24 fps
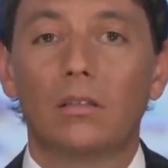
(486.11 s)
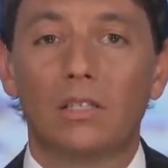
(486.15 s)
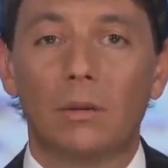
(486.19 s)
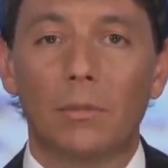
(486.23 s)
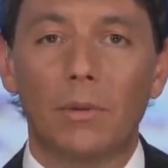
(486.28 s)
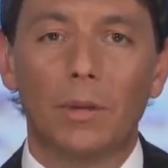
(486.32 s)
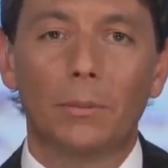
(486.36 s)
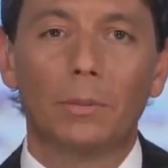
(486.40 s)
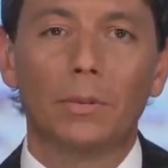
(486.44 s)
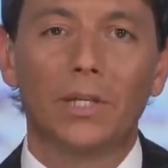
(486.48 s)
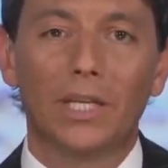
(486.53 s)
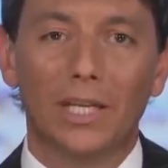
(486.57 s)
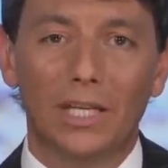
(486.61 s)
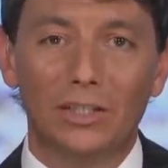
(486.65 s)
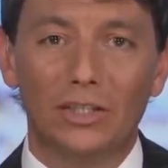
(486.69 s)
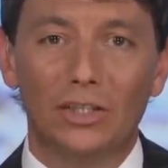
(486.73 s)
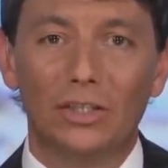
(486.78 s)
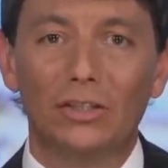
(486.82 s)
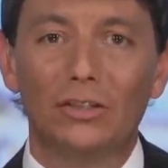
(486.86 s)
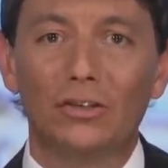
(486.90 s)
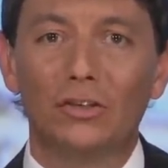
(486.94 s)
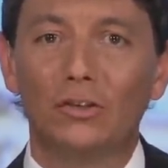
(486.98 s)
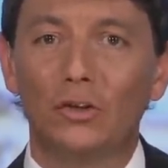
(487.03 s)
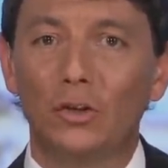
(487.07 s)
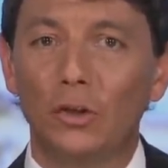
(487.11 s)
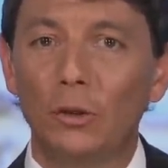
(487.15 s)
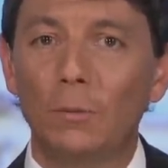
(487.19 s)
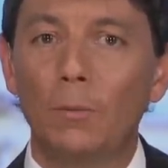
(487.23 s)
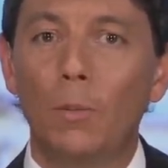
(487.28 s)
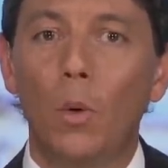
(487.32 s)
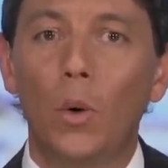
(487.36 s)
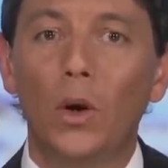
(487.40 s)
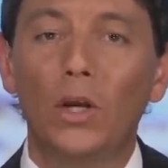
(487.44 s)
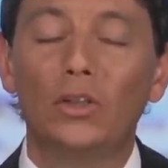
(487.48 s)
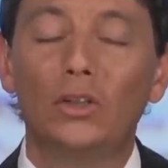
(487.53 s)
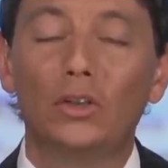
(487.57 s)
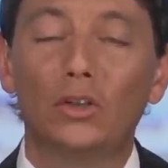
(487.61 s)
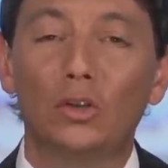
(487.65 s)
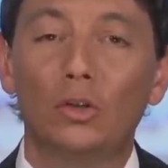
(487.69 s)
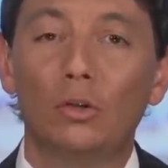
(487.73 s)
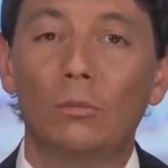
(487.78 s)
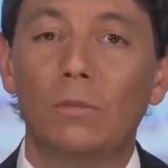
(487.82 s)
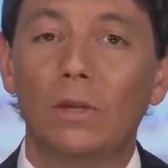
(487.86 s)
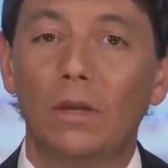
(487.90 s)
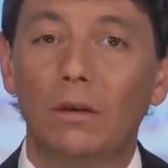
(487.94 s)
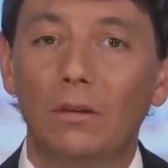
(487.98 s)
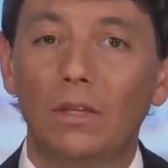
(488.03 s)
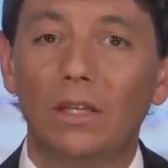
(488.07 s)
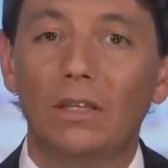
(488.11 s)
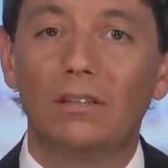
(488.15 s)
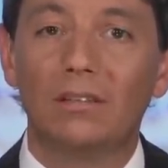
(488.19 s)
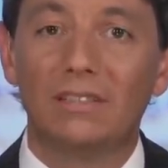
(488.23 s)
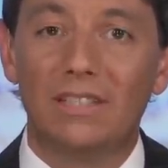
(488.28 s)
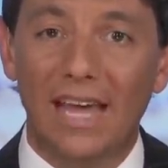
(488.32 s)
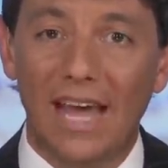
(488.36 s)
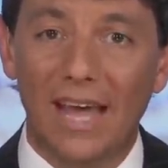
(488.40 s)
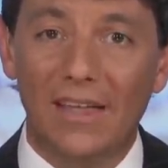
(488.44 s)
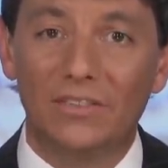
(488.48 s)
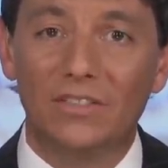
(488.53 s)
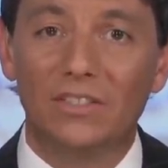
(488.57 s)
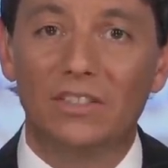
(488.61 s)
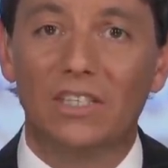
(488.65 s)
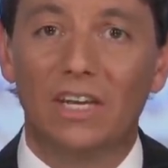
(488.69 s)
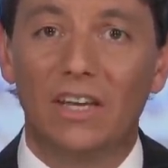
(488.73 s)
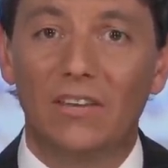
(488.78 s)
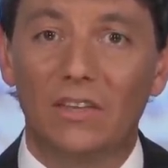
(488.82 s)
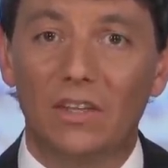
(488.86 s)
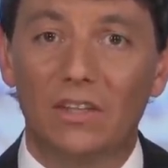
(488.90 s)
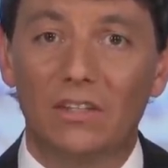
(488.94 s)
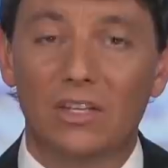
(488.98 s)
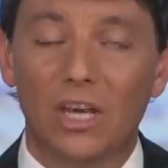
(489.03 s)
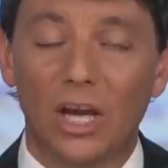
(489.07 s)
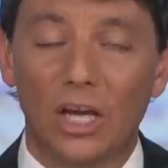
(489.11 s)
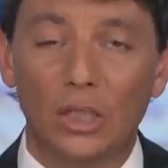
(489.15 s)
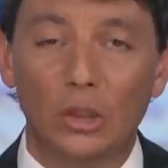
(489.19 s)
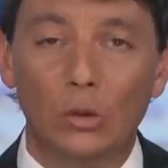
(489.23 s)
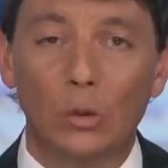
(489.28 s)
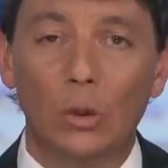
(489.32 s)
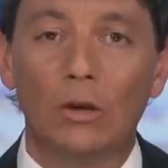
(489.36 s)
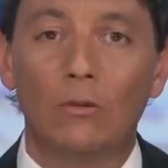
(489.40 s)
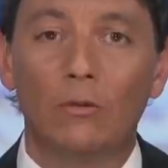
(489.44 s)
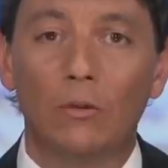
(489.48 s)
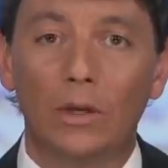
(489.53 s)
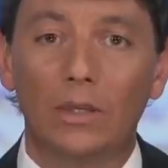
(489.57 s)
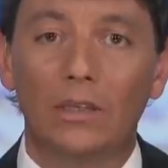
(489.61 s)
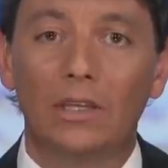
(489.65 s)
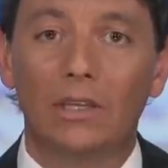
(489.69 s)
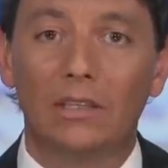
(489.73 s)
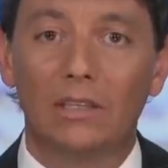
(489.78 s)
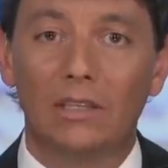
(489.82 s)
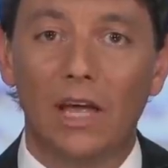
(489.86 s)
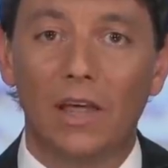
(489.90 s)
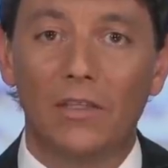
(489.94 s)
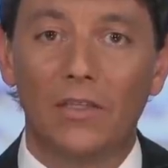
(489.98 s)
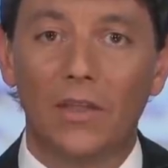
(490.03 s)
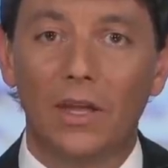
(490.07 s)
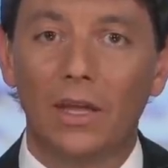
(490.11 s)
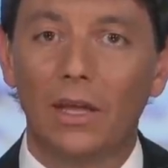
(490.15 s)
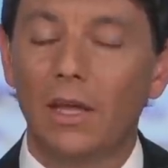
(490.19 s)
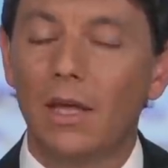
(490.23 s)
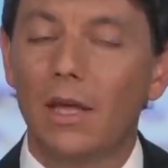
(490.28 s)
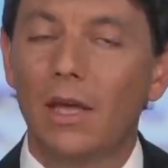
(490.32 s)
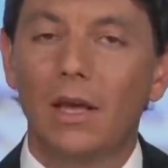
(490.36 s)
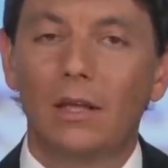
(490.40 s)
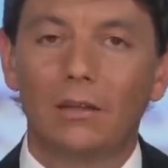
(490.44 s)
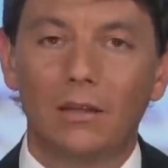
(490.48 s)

some of the predictions, 2.2 million deaths in this country if we did nothing.